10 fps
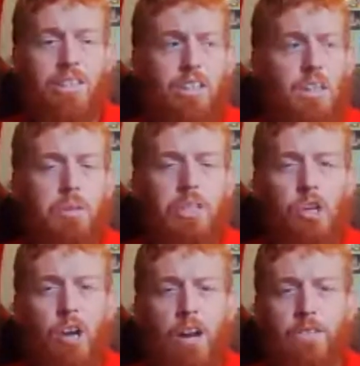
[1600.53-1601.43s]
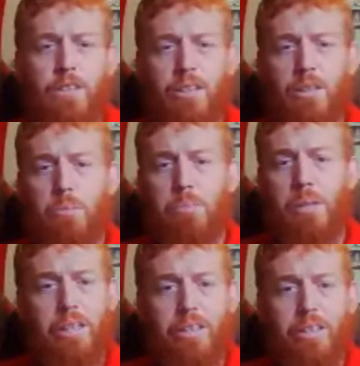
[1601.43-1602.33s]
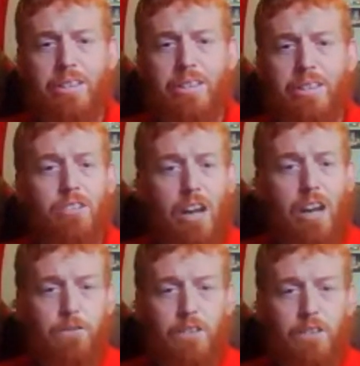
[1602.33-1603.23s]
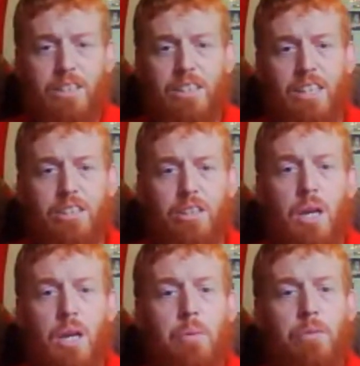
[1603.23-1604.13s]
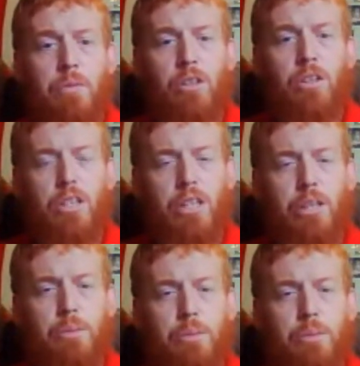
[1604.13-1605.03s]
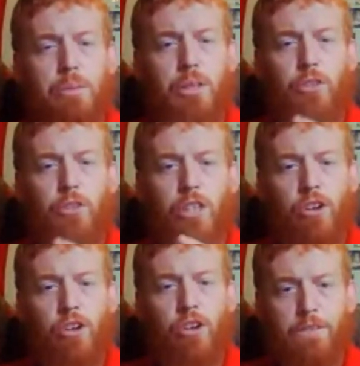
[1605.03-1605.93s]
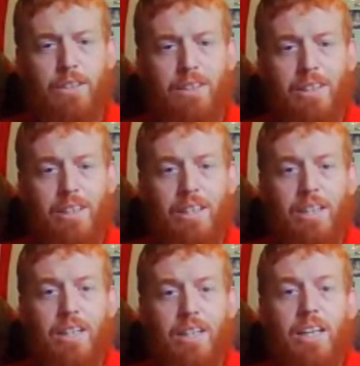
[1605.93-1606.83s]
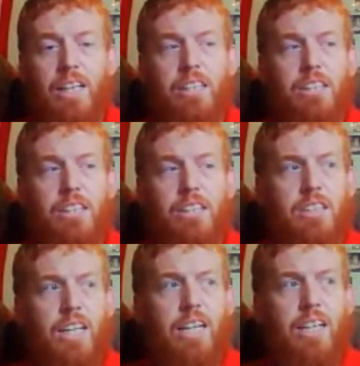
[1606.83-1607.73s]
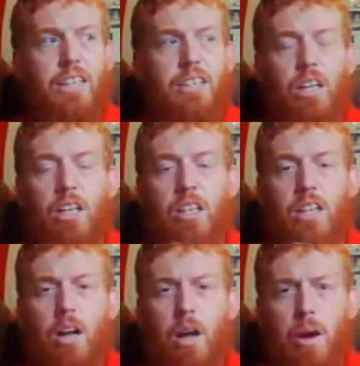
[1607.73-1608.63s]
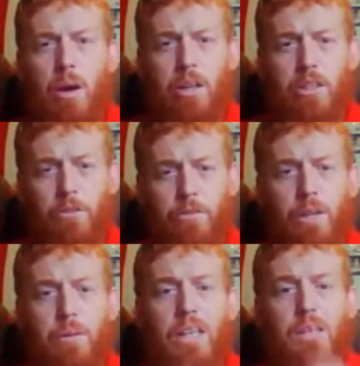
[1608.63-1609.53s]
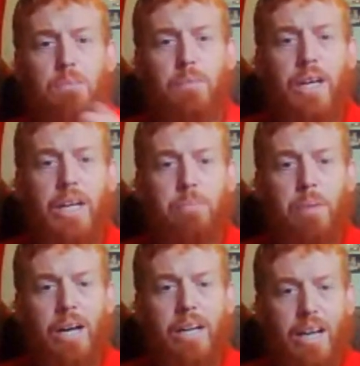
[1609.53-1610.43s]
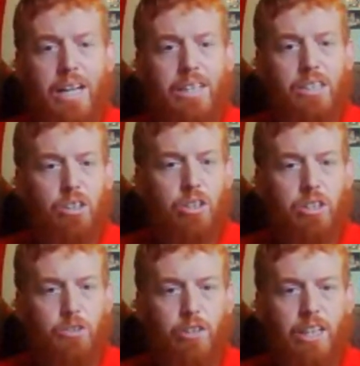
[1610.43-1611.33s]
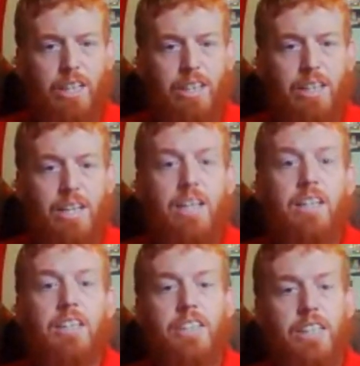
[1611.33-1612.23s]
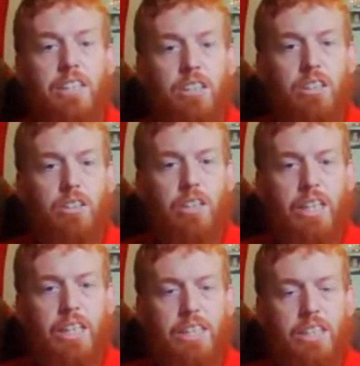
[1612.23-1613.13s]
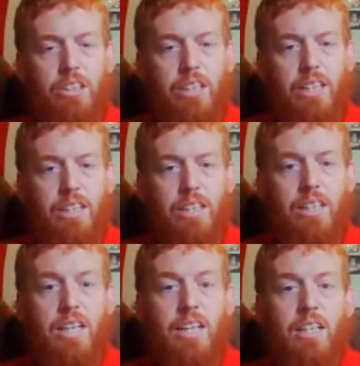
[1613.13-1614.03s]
the same as craft beer. Craft is a technical. If you look at the terms for craft, it says something that's made by and or something like that. The second thing it says on there,